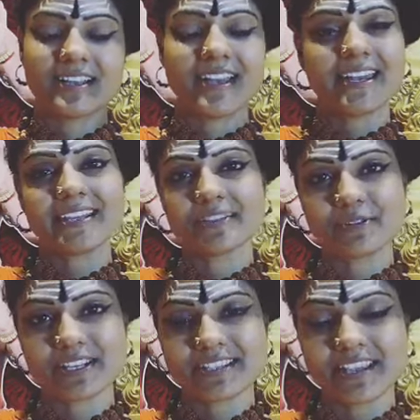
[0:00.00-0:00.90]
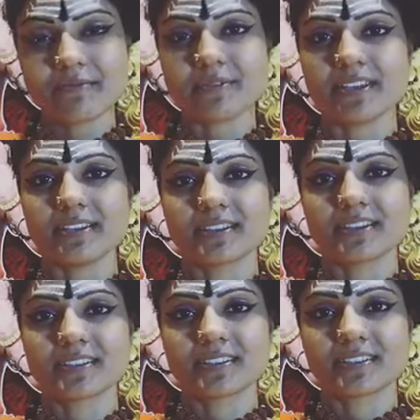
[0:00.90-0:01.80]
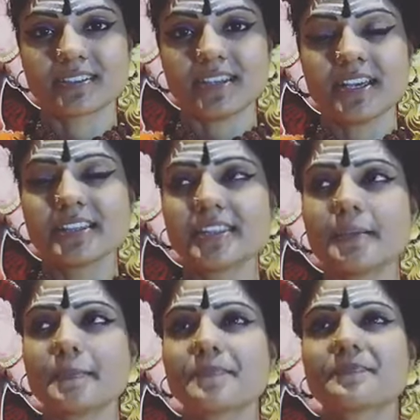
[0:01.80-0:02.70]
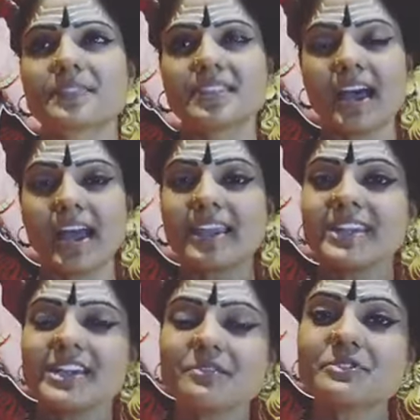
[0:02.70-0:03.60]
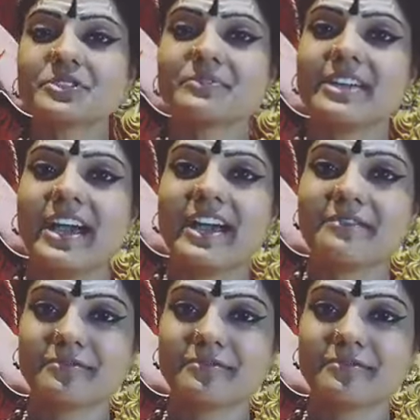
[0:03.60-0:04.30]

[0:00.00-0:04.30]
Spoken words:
Like the very same way, the idea which we have